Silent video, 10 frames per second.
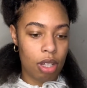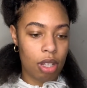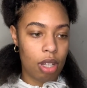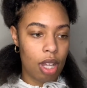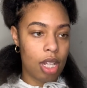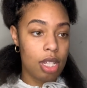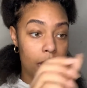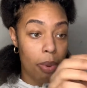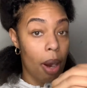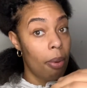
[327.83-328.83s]
And this is
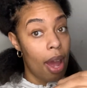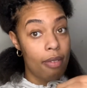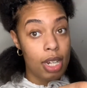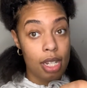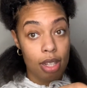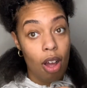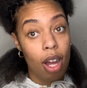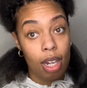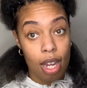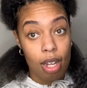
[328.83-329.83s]
the part where having these
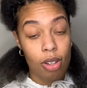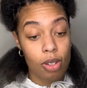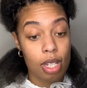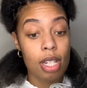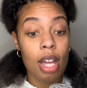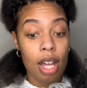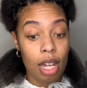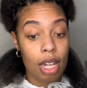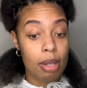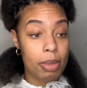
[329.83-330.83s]
long nails
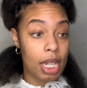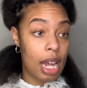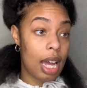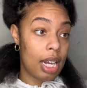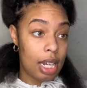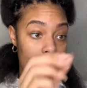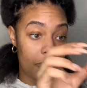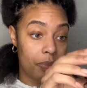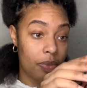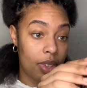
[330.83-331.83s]
comes in handy.
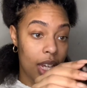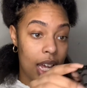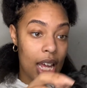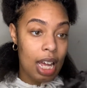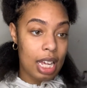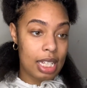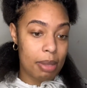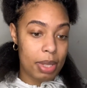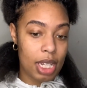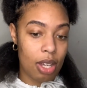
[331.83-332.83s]
Because
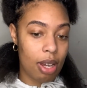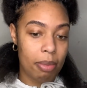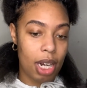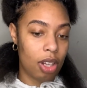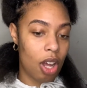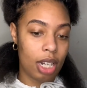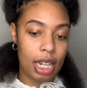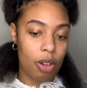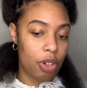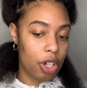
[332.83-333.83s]
let me tell you, I'm not a long
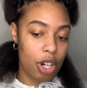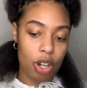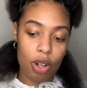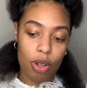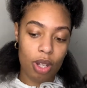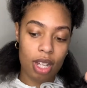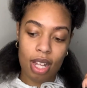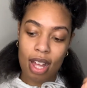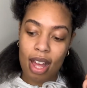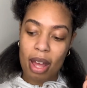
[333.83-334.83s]
nail girl,
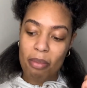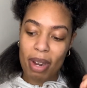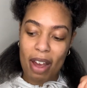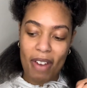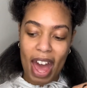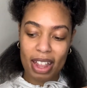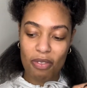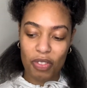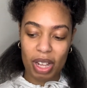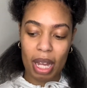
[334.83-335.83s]
but I've had
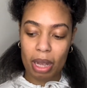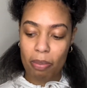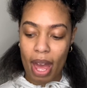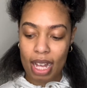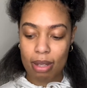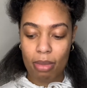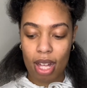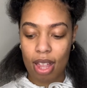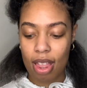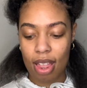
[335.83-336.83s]
them for like the past month.